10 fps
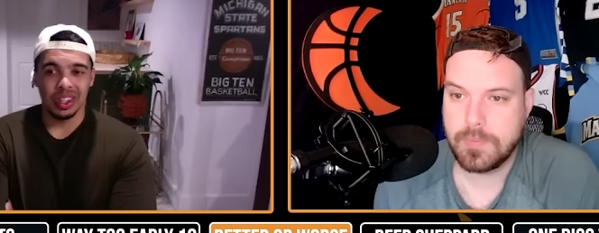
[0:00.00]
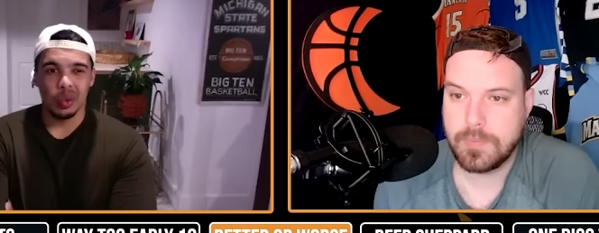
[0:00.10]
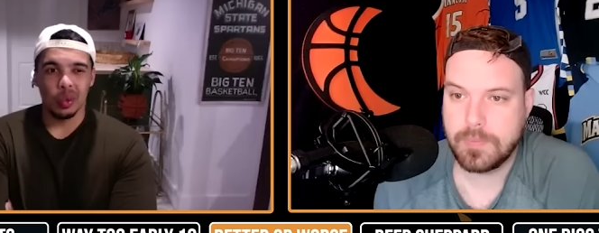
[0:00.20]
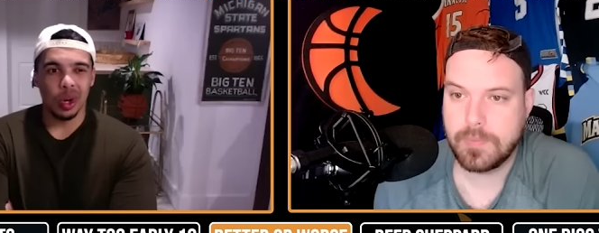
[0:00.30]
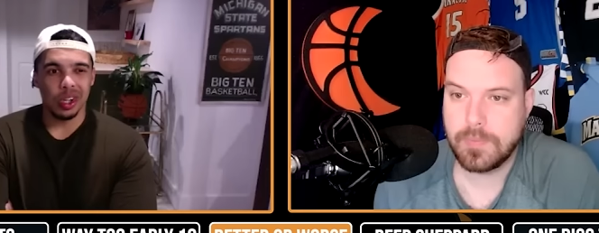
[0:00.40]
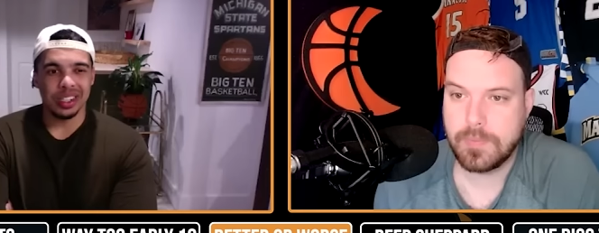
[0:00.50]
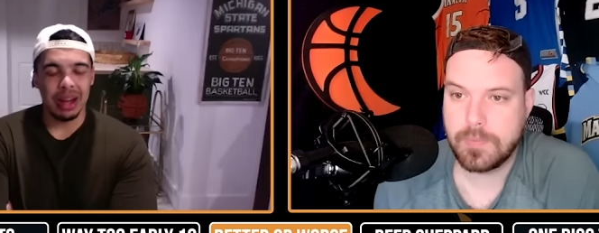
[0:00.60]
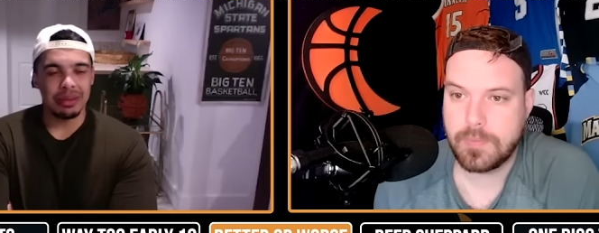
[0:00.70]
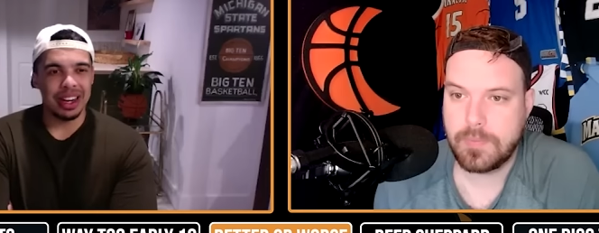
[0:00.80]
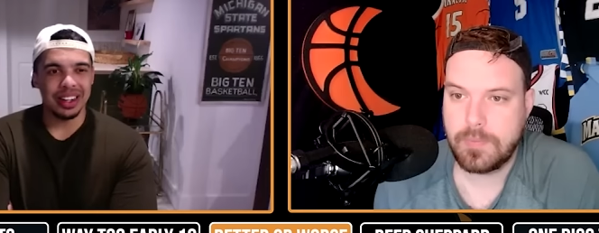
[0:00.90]
Speaker 1: worse.
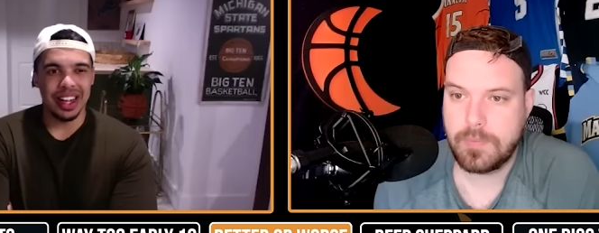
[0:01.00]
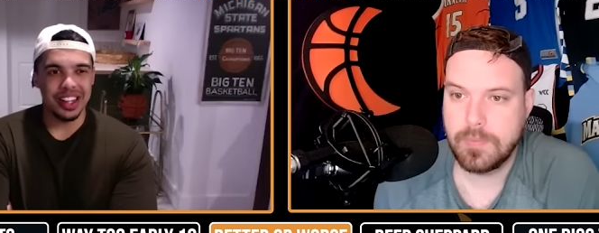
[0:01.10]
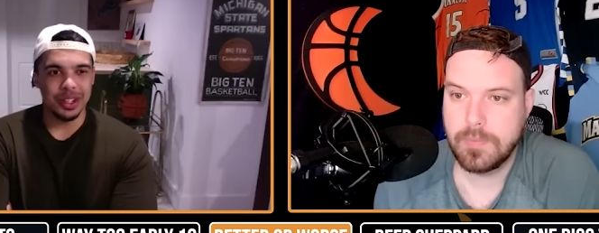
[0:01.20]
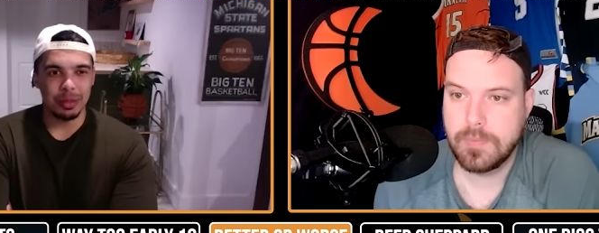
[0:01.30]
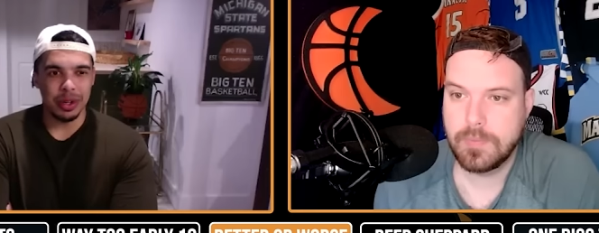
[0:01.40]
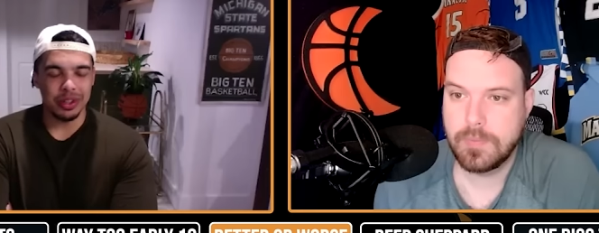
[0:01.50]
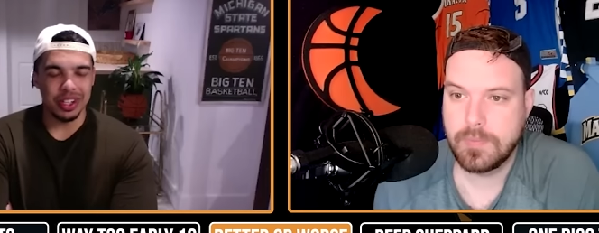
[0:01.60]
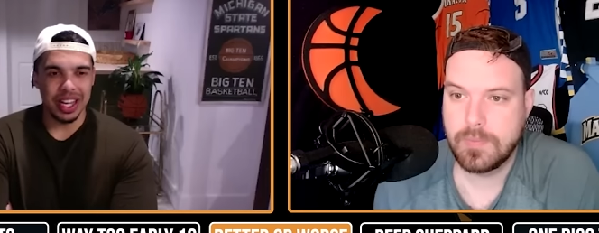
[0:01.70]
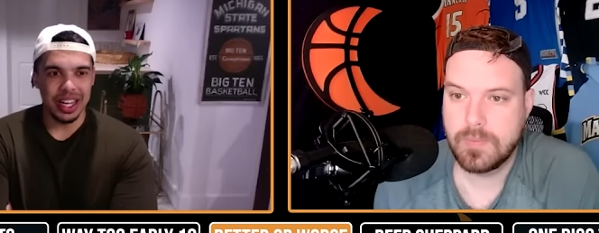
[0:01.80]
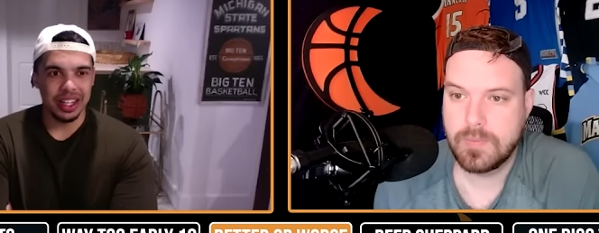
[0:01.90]
I'm not a Danny Sprinkle
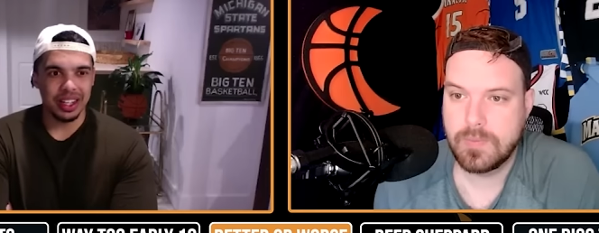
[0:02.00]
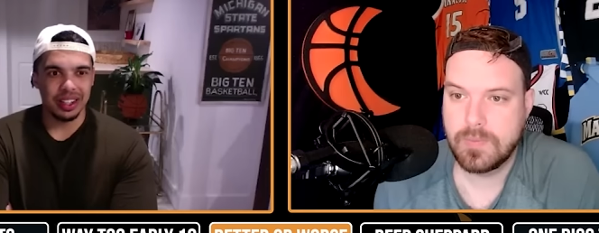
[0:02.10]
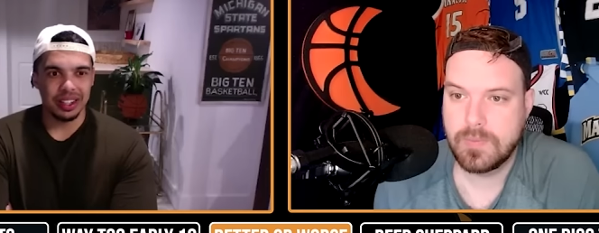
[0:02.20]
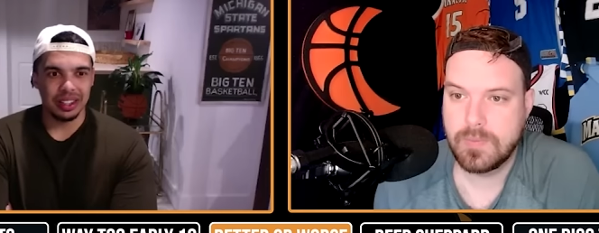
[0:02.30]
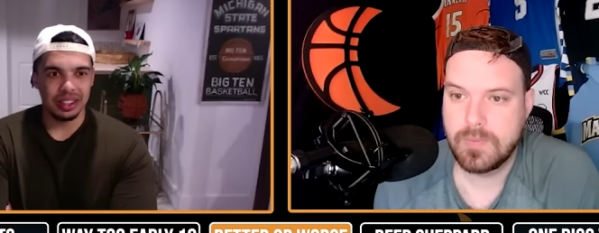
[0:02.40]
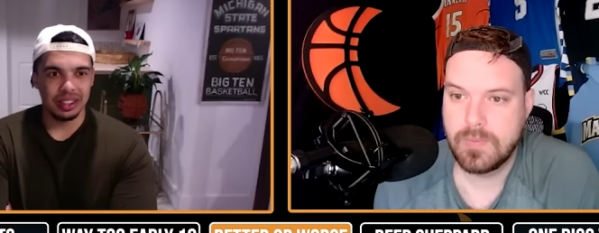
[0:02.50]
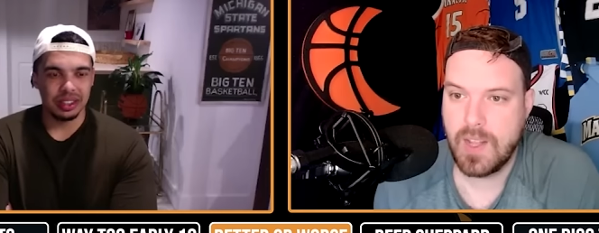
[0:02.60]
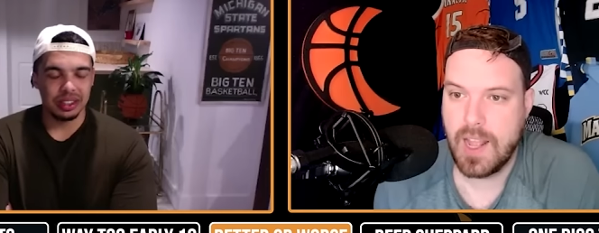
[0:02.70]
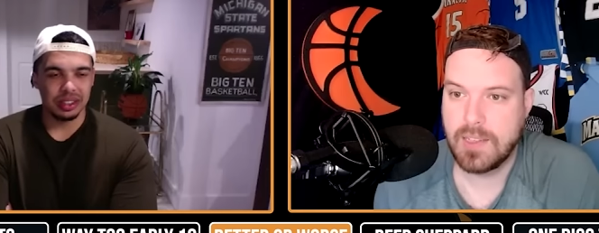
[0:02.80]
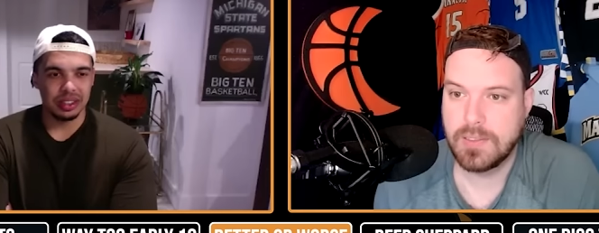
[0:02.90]
guy.
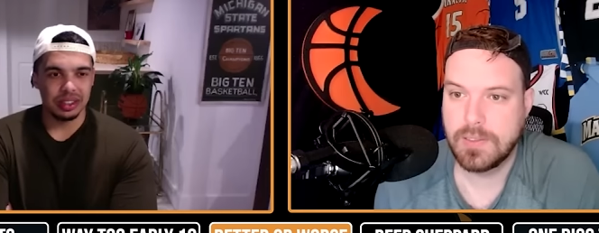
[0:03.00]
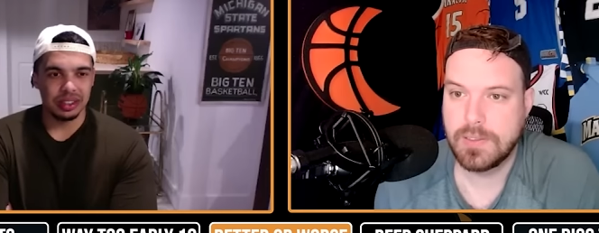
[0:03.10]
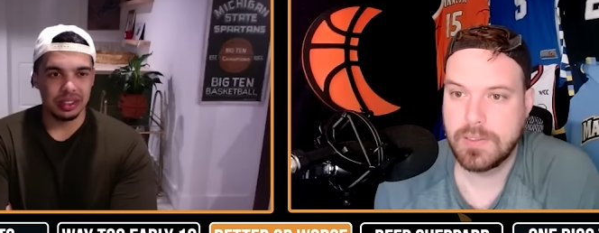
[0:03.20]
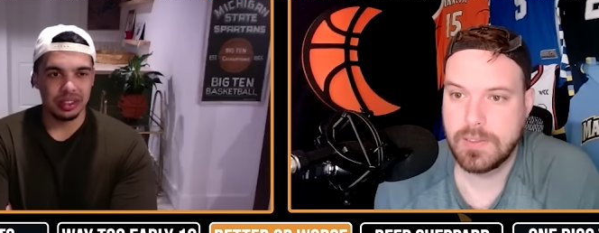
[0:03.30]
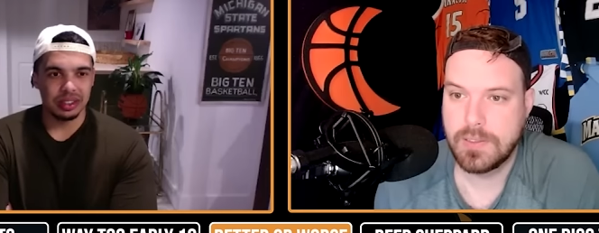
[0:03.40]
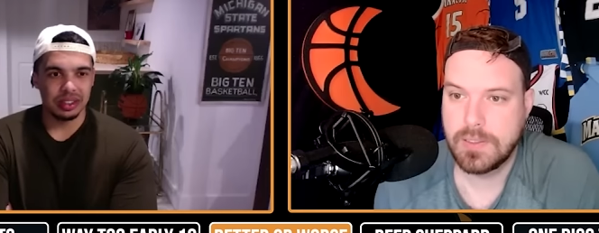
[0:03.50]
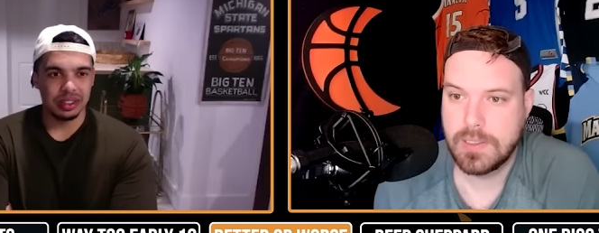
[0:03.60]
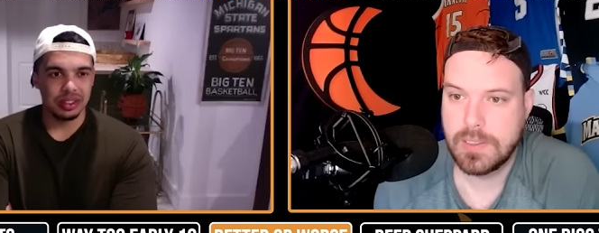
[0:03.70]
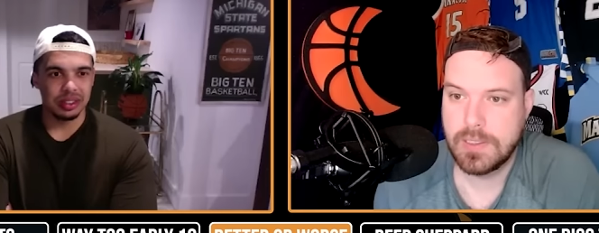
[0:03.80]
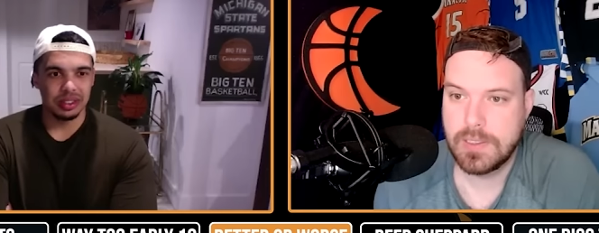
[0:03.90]
Speaker 2: Yeah.
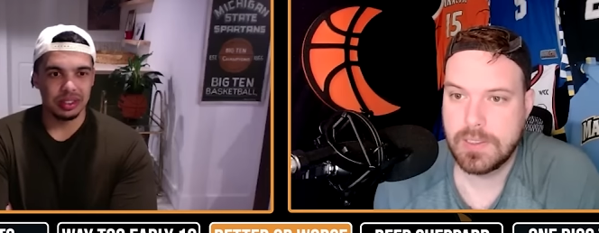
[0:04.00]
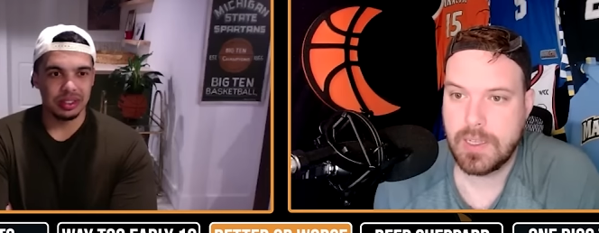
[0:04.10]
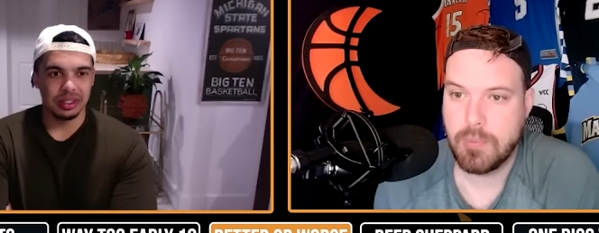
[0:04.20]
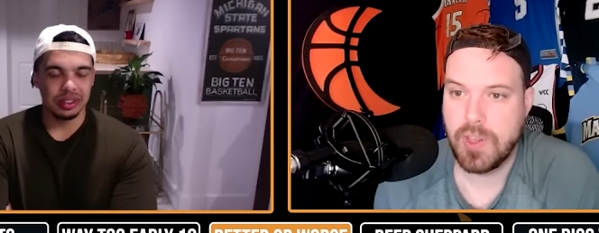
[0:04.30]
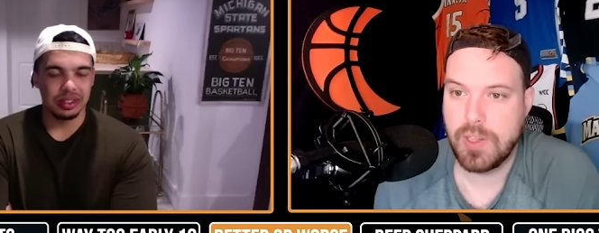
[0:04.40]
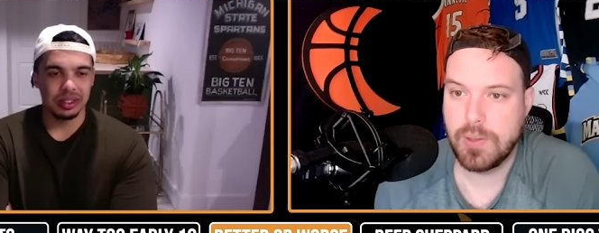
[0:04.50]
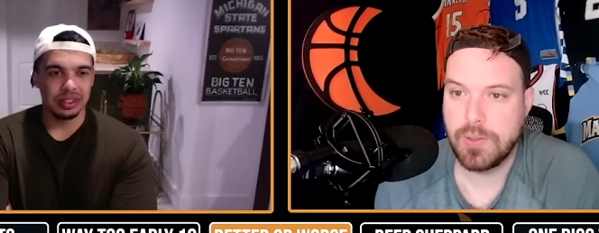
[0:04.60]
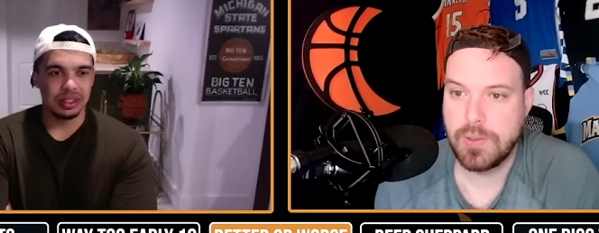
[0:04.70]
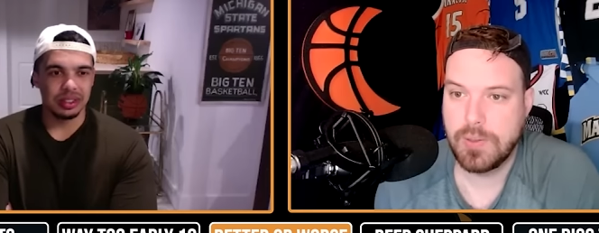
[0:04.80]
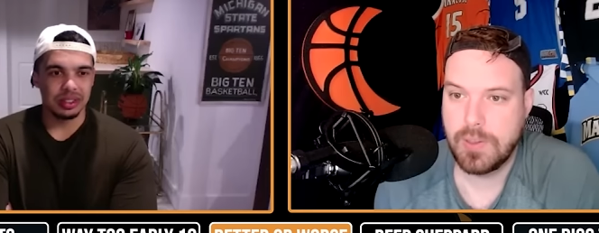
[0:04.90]
I'm with you.
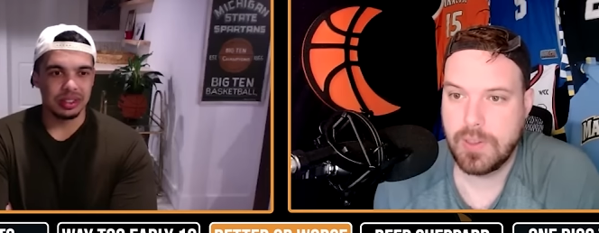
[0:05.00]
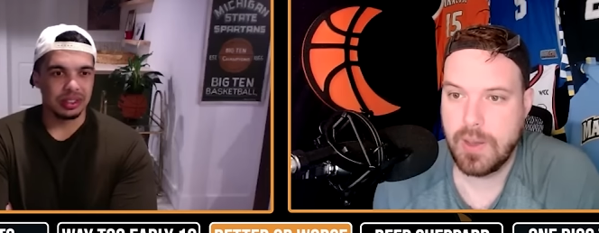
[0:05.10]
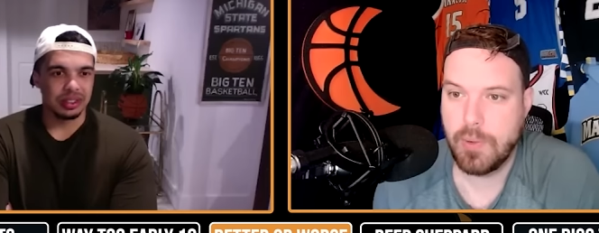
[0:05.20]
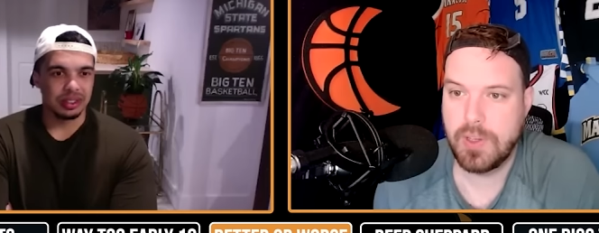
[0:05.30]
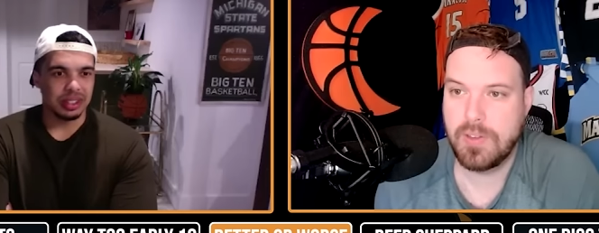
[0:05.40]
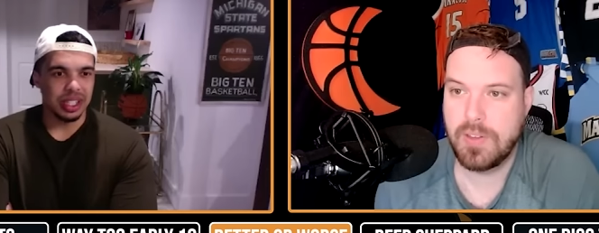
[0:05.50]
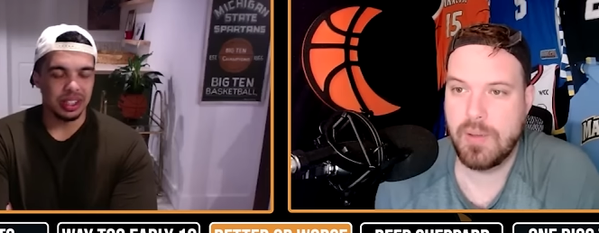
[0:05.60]
He would